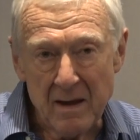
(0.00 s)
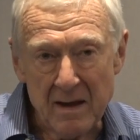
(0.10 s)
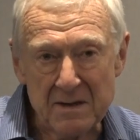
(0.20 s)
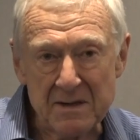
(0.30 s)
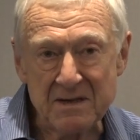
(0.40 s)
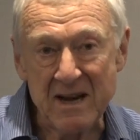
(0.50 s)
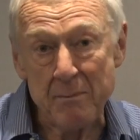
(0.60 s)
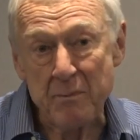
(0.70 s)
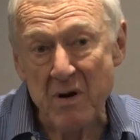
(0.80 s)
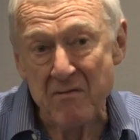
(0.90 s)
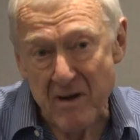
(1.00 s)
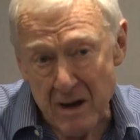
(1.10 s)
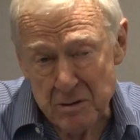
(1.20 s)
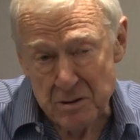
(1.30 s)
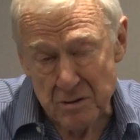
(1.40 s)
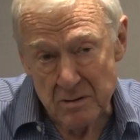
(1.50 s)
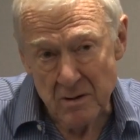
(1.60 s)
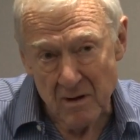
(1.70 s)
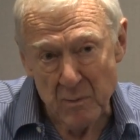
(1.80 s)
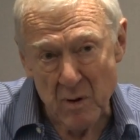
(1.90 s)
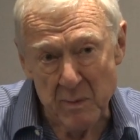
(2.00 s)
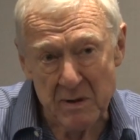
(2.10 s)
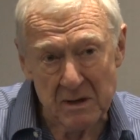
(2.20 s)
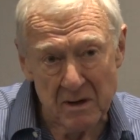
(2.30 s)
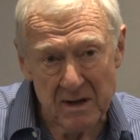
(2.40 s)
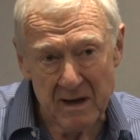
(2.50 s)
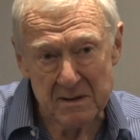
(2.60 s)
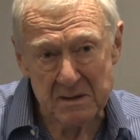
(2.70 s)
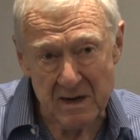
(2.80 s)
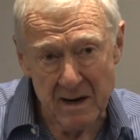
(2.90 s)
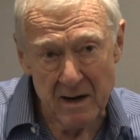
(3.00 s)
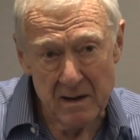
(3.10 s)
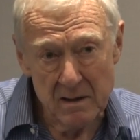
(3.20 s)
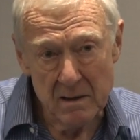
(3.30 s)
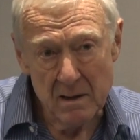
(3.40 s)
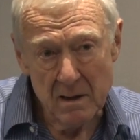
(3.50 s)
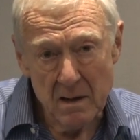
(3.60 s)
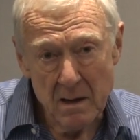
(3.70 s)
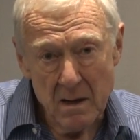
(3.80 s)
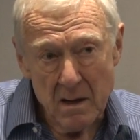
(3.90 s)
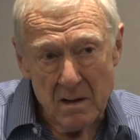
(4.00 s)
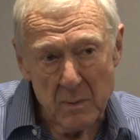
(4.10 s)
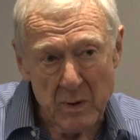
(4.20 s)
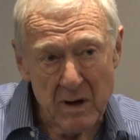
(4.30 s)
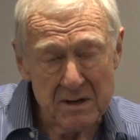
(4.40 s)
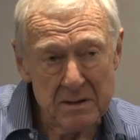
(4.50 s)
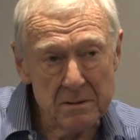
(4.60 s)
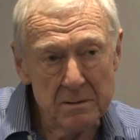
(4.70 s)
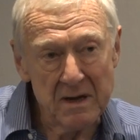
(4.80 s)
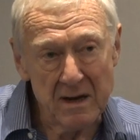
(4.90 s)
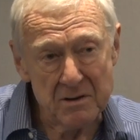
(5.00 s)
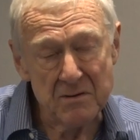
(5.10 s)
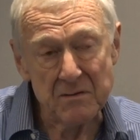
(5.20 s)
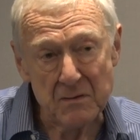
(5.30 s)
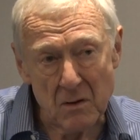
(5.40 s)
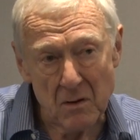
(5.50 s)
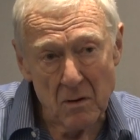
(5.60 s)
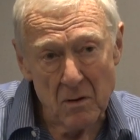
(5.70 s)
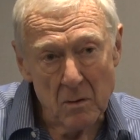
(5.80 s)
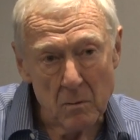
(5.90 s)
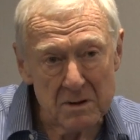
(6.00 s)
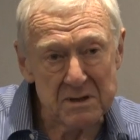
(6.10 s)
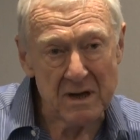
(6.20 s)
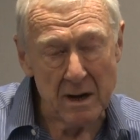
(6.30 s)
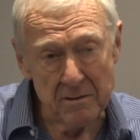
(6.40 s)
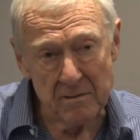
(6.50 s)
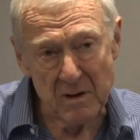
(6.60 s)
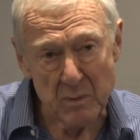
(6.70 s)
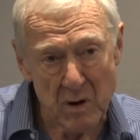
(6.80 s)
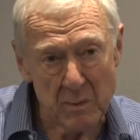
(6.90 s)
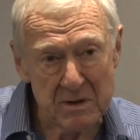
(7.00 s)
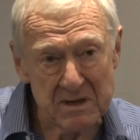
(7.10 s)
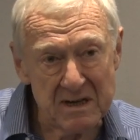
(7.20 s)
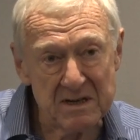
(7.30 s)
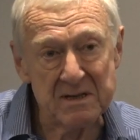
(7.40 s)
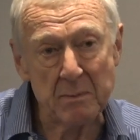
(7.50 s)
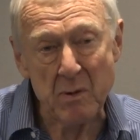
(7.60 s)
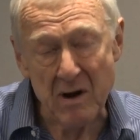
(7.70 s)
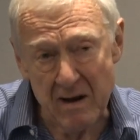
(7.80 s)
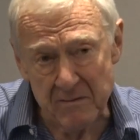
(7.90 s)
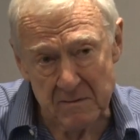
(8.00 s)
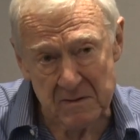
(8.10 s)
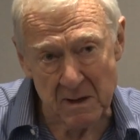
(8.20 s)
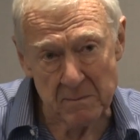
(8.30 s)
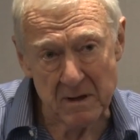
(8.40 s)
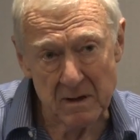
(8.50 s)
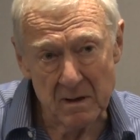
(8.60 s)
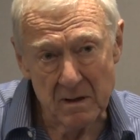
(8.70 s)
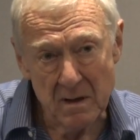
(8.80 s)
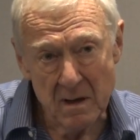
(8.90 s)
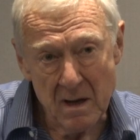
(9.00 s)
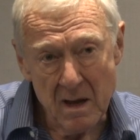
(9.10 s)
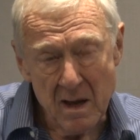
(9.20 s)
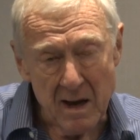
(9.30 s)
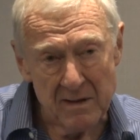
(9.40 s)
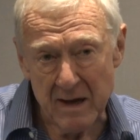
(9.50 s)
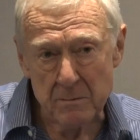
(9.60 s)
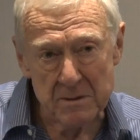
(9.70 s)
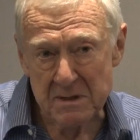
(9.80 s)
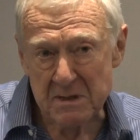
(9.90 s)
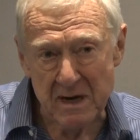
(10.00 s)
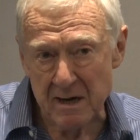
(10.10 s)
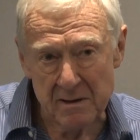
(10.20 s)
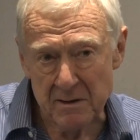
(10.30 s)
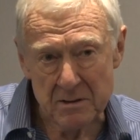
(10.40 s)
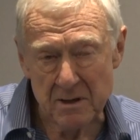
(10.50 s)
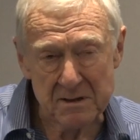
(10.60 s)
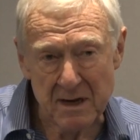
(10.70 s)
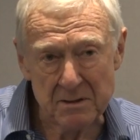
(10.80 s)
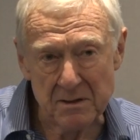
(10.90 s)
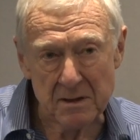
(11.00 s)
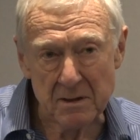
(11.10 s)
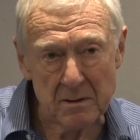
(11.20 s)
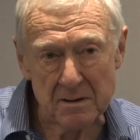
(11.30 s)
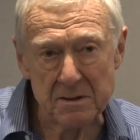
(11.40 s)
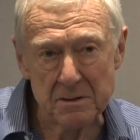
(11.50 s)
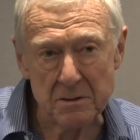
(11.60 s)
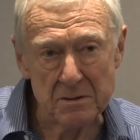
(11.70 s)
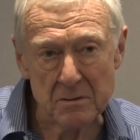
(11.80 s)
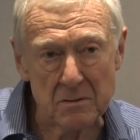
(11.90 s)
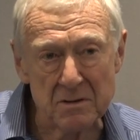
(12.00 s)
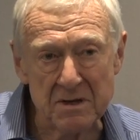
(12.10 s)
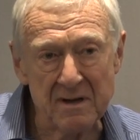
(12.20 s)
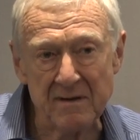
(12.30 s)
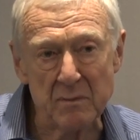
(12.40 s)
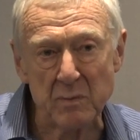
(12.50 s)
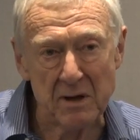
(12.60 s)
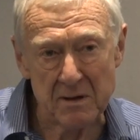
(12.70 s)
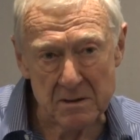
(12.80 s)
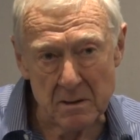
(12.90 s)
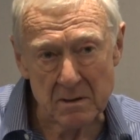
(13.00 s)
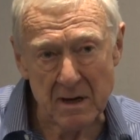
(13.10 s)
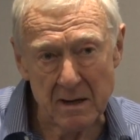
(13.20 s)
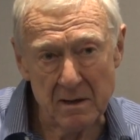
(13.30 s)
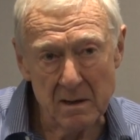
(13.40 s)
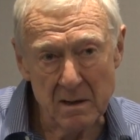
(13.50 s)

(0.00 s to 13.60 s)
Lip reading: is the deprivation of property on the other side. The party who heretofore was the owner of the property is deprived of something. And that was the side of the transaction that the Constitutional Court didn't even bother to look at.